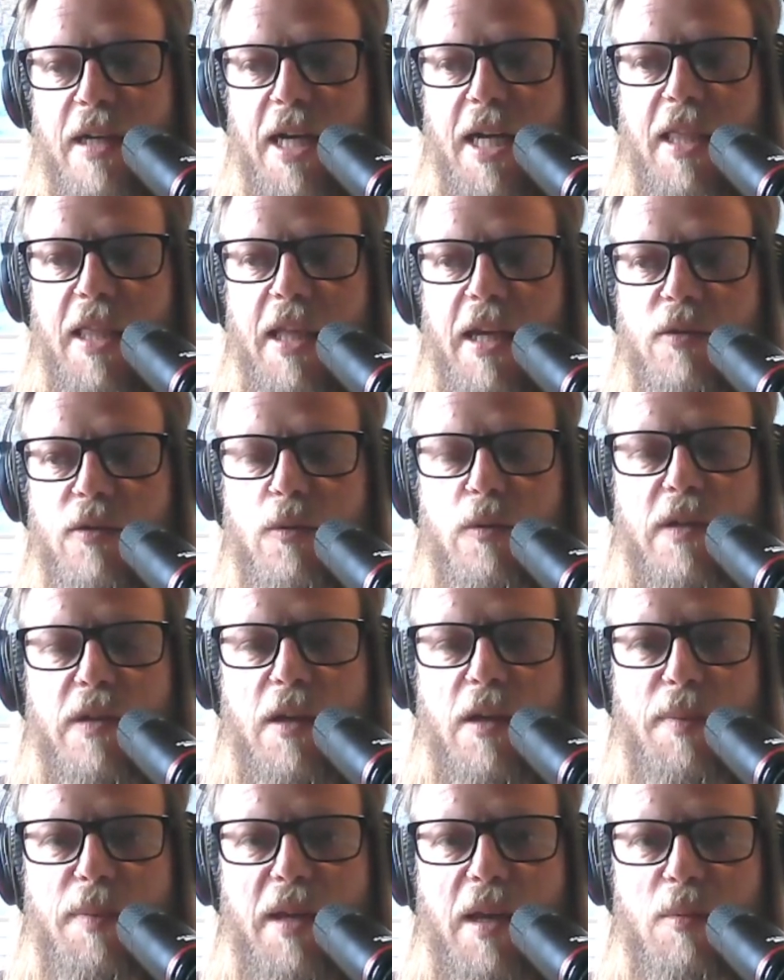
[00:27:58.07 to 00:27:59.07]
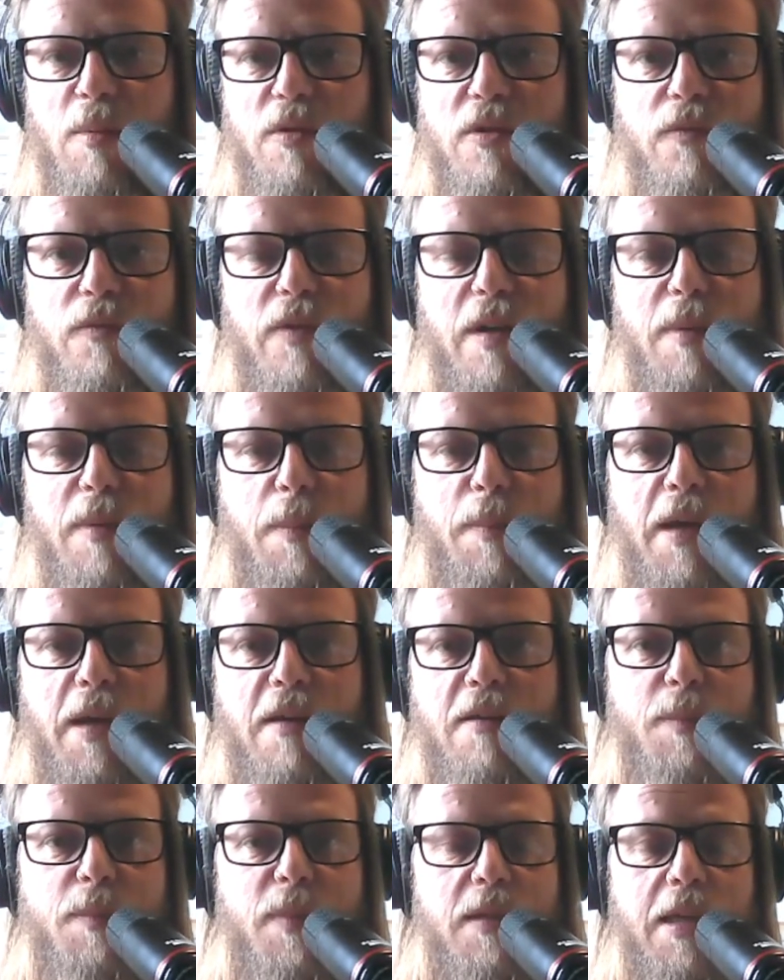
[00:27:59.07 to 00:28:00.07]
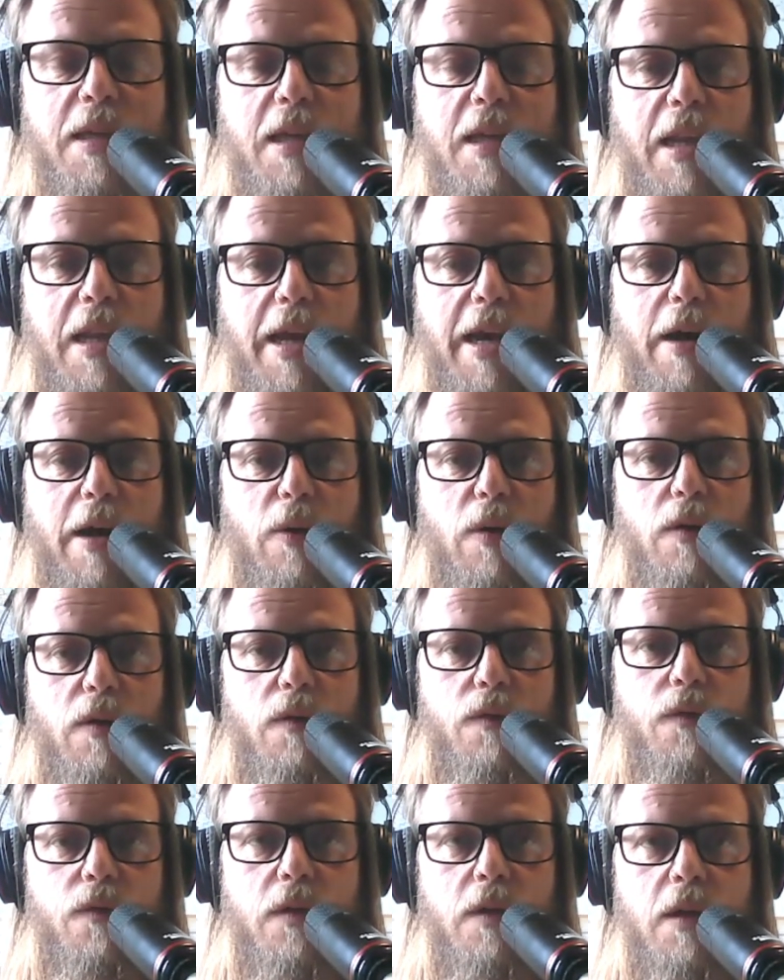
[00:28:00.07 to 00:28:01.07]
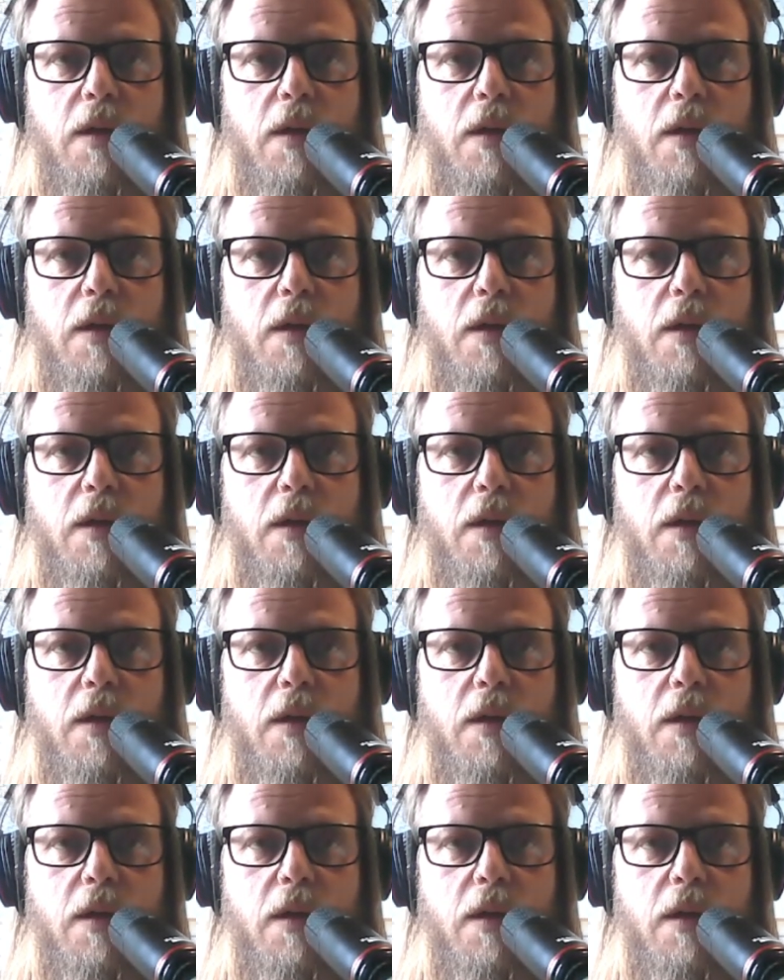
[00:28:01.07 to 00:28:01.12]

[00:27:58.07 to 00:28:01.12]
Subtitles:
and then also be able to rip the piss, particularly out of